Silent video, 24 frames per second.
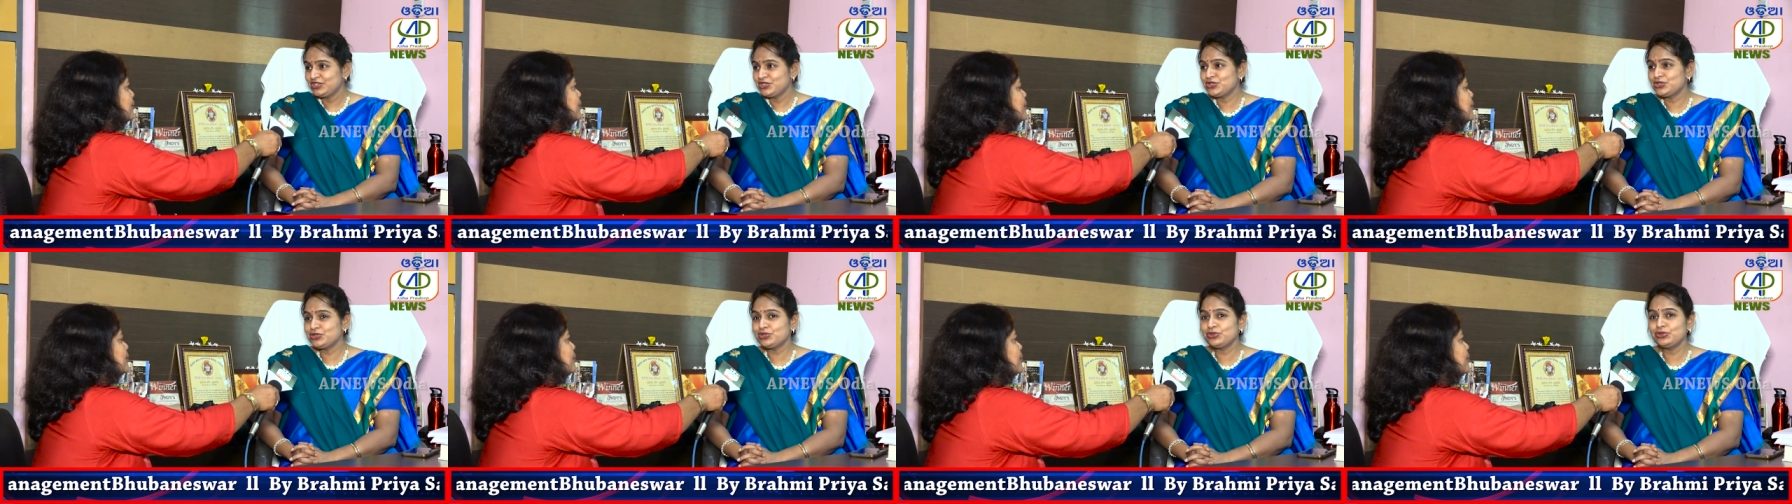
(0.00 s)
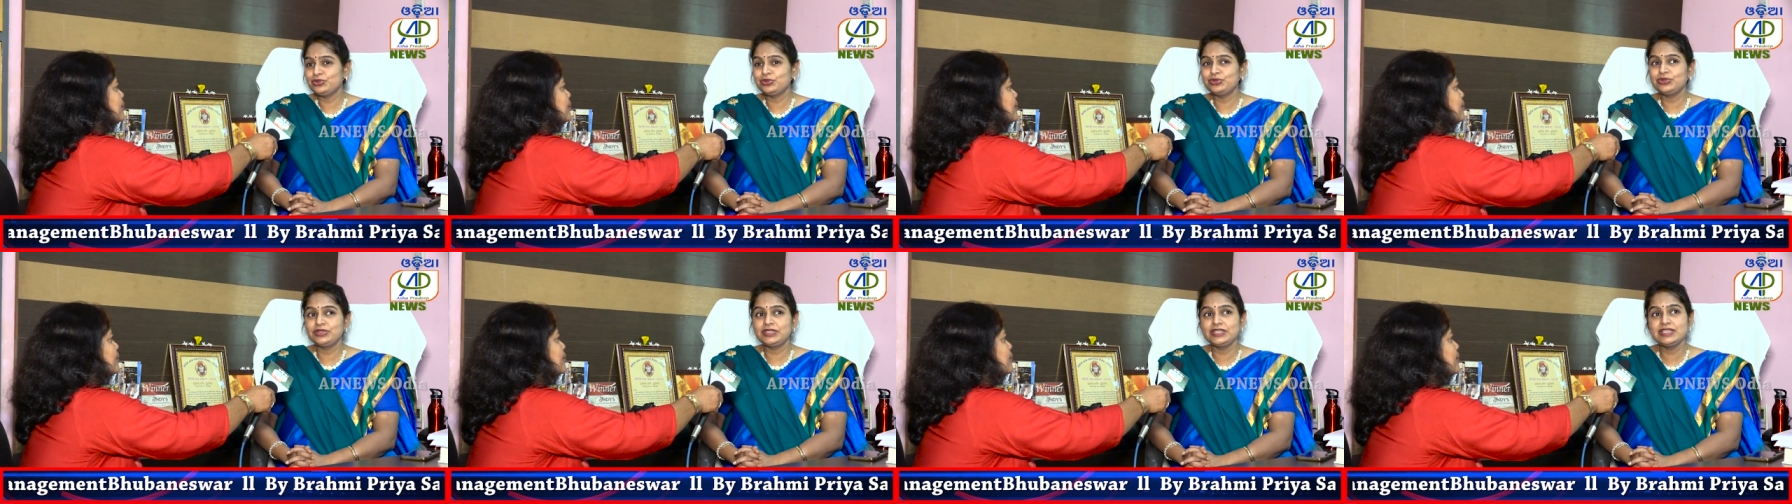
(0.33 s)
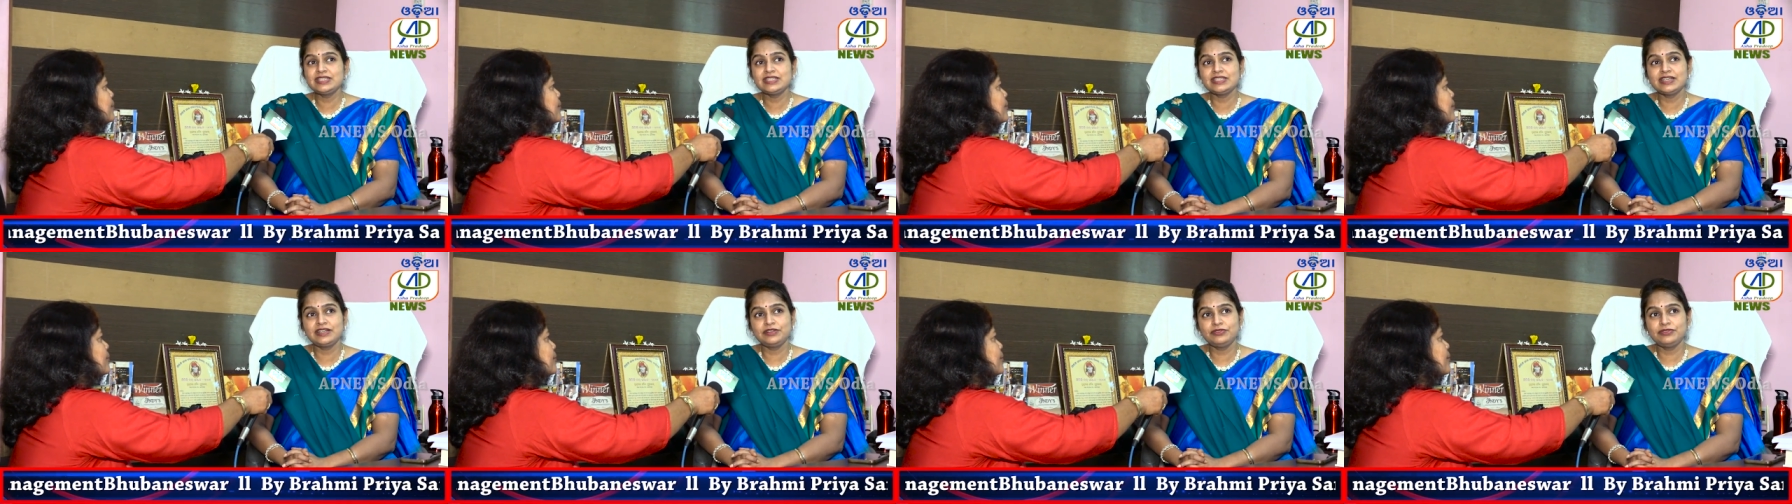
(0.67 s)
So
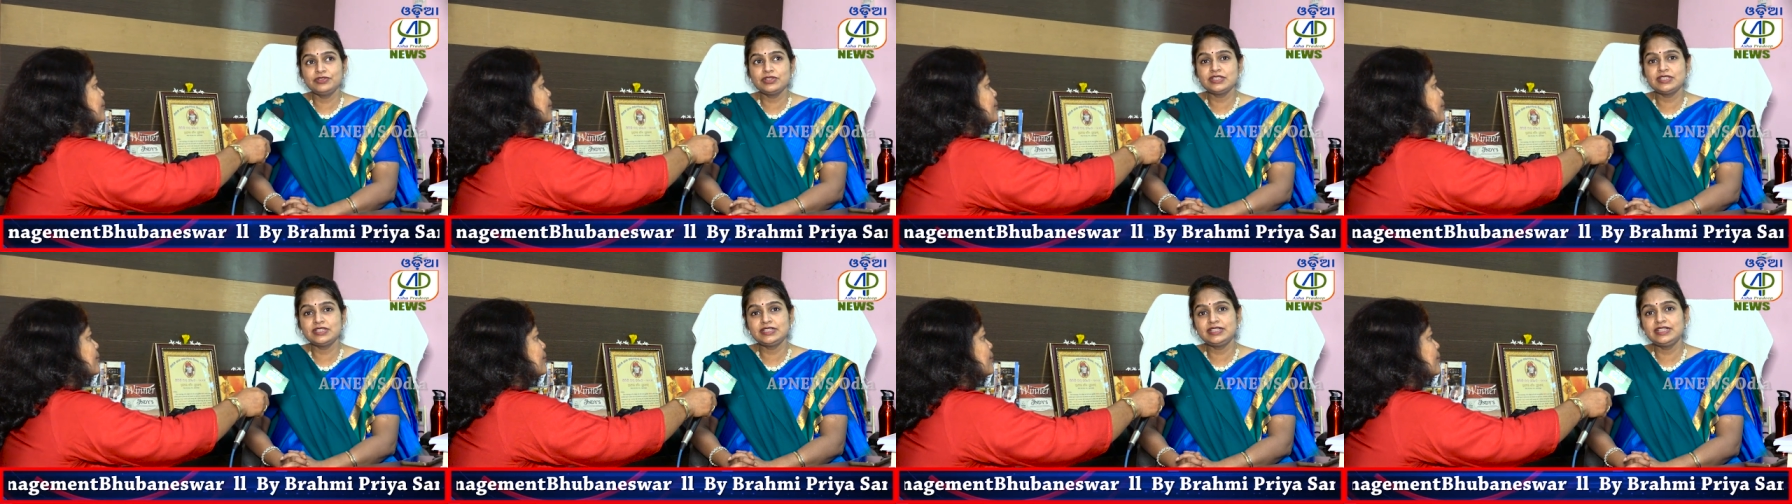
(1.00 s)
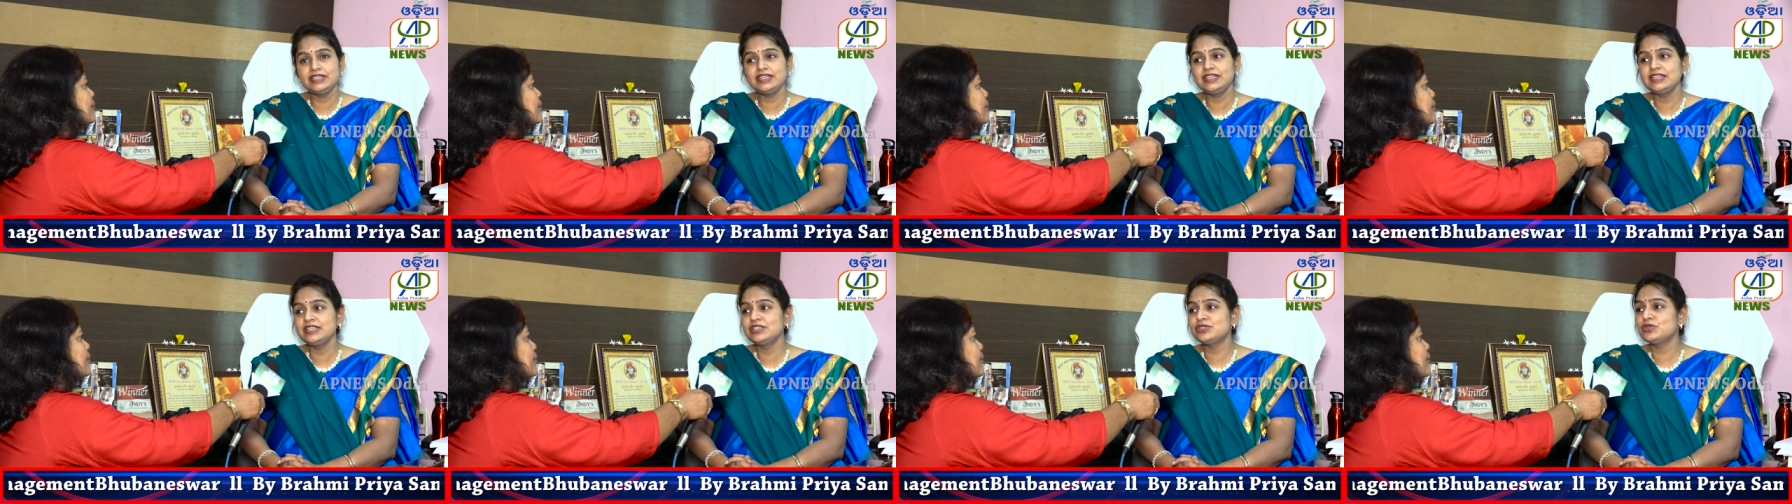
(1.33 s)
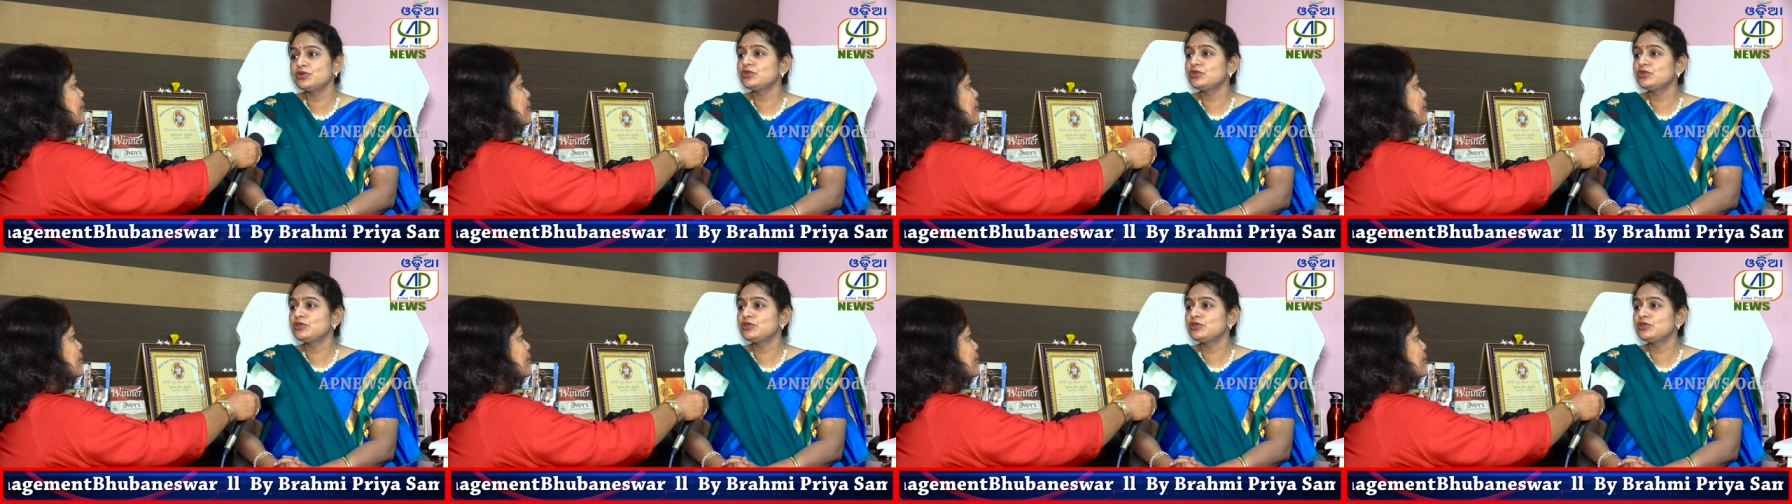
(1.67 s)
this adversity is